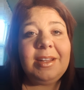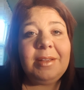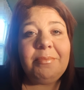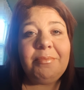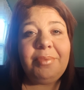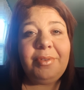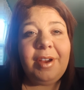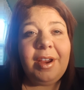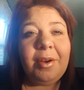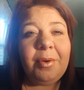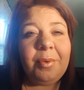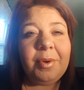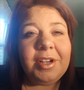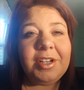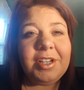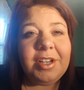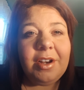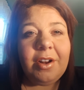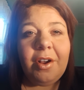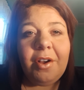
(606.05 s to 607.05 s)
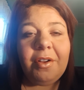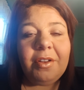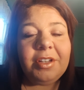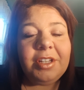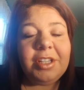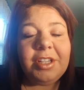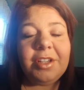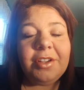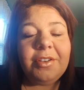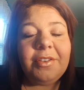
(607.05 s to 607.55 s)
and prayer wishing all
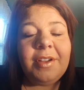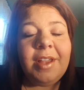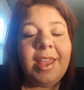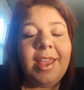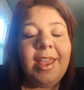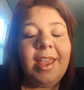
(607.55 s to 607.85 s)
to you.